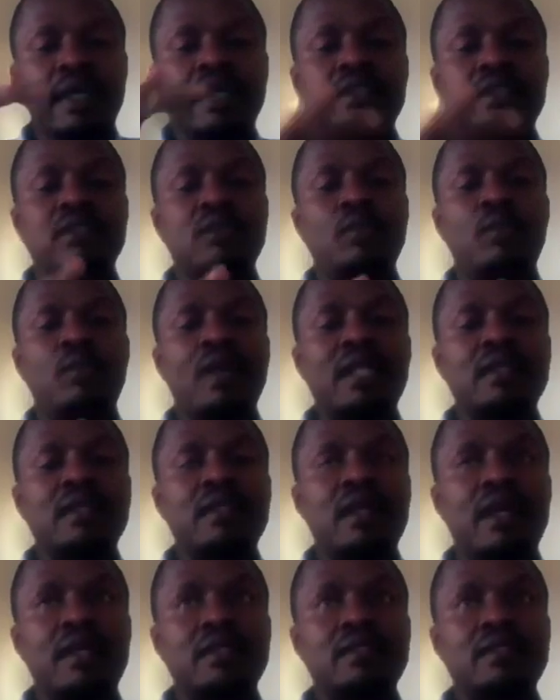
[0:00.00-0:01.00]
And so what
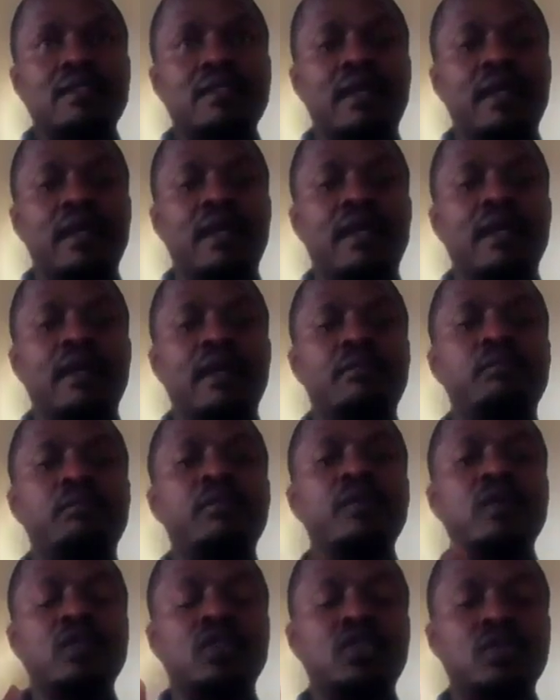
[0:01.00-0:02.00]
that
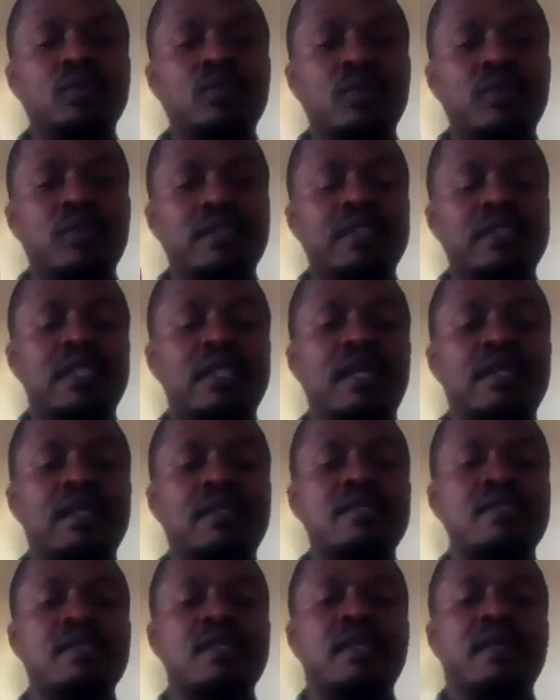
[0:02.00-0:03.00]
pushed was
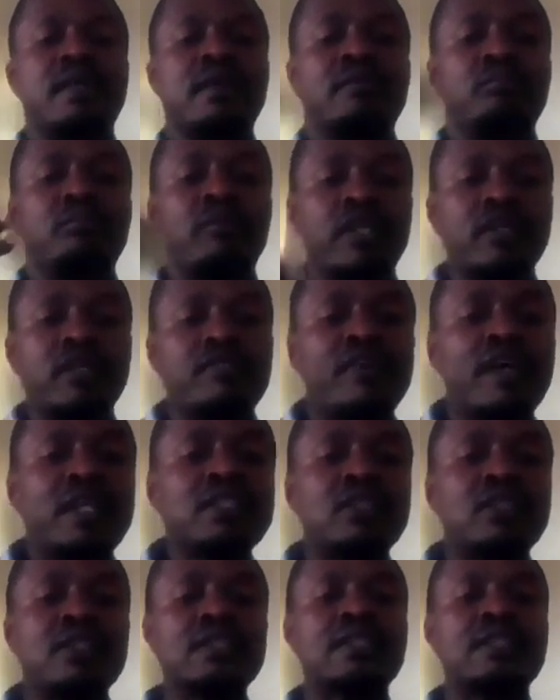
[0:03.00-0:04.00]
that
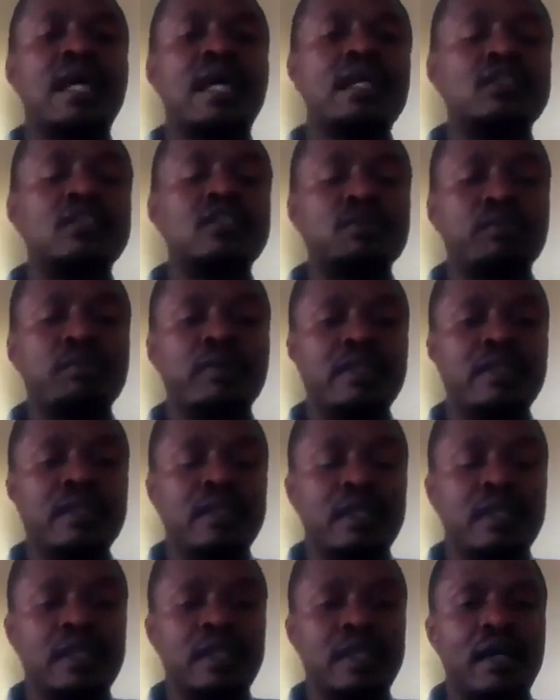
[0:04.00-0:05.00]
manufacturers had to be
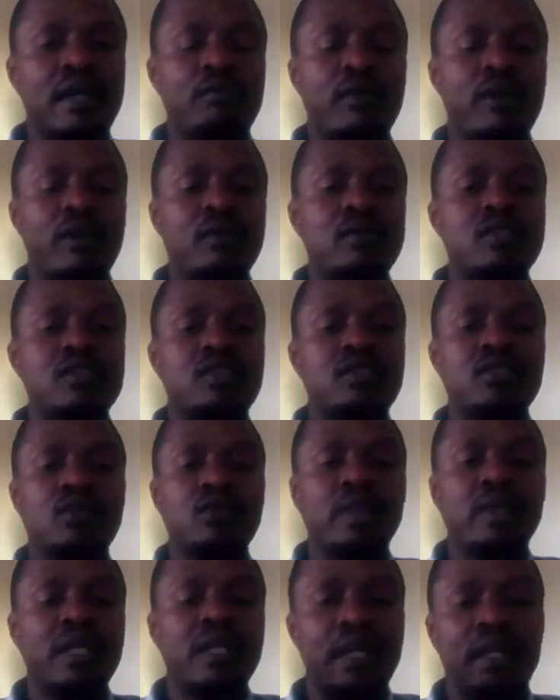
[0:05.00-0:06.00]
thinking about
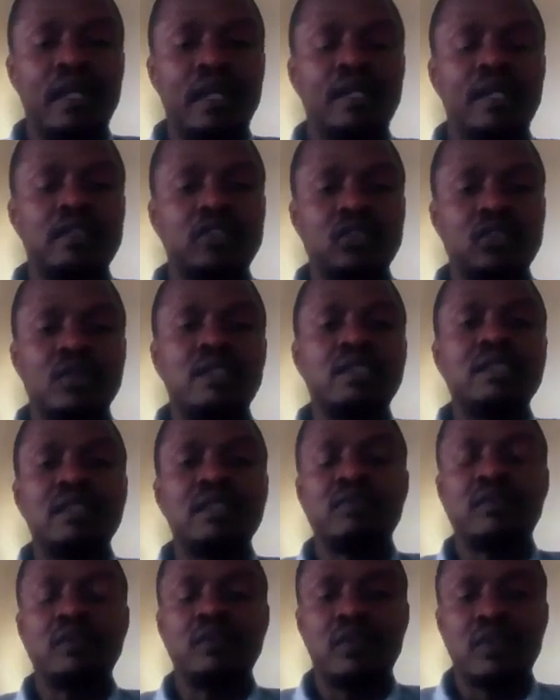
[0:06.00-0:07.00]
doing an energy audit
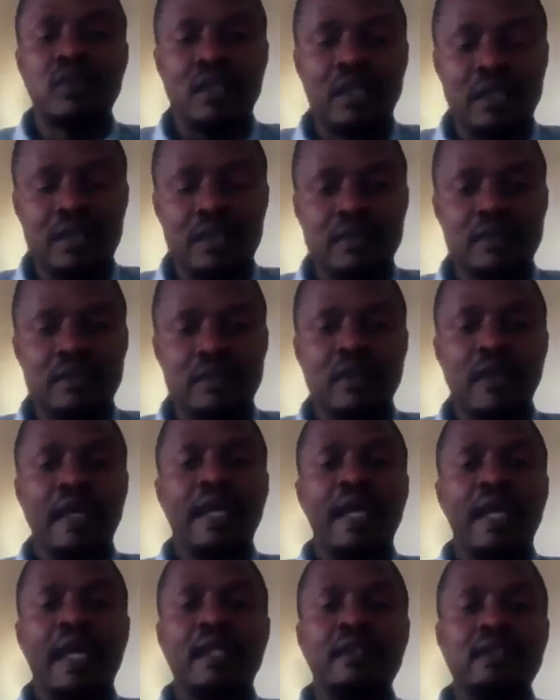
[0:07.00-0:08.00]
every 3 years.
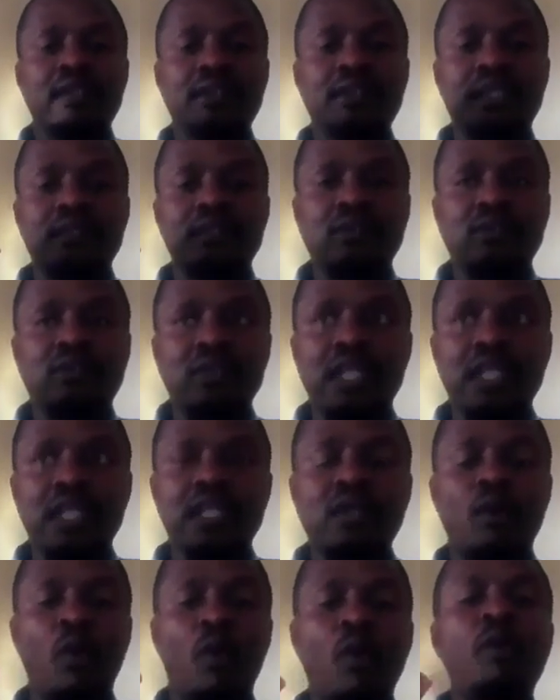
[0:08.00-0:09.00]
And this has
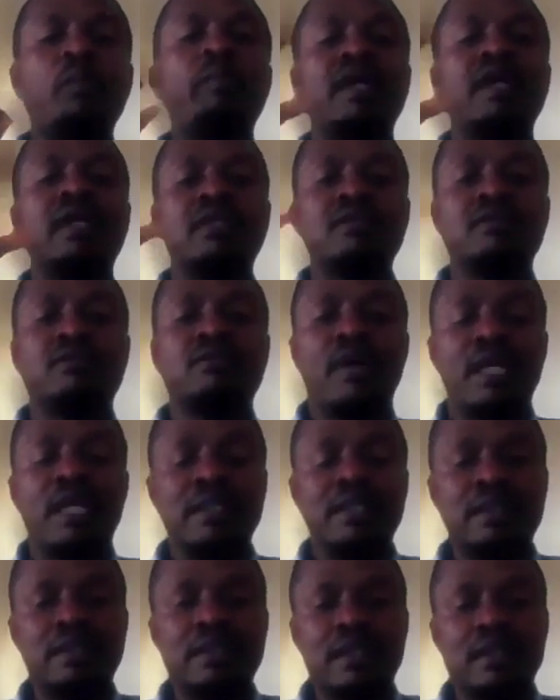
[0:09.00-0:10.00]
really opened
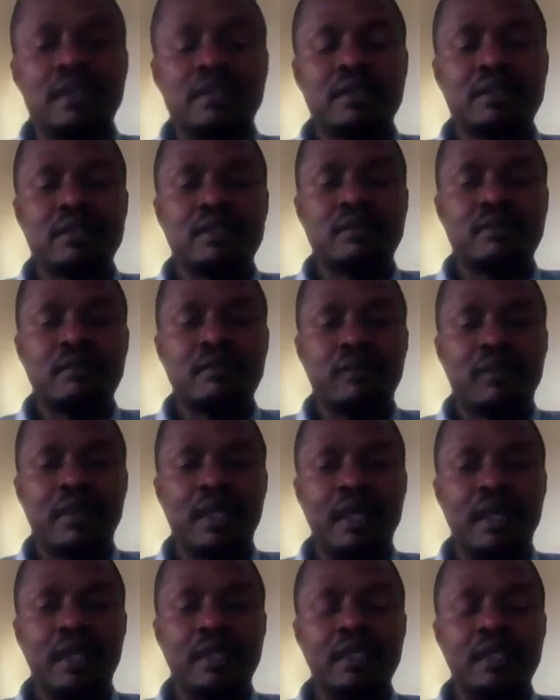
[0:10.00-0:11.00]
mindsets
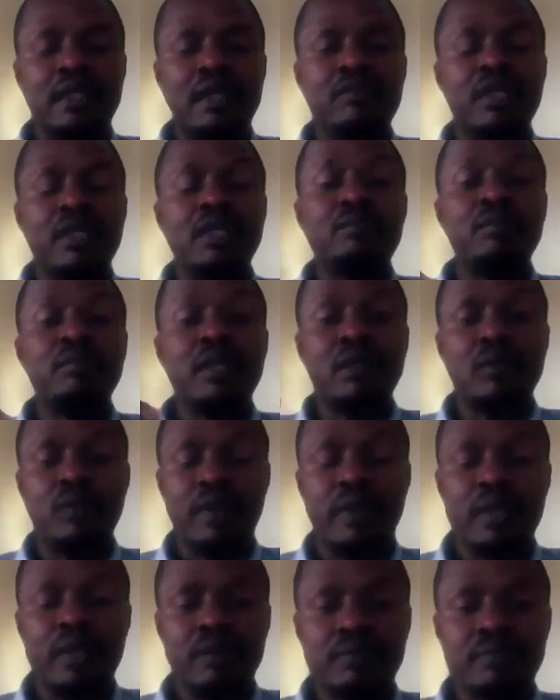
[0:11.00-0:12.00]
in a very big
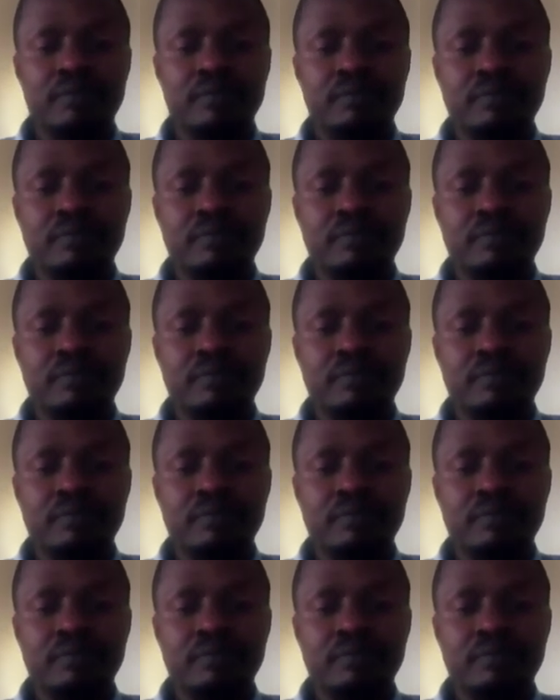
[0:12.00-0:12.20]
way.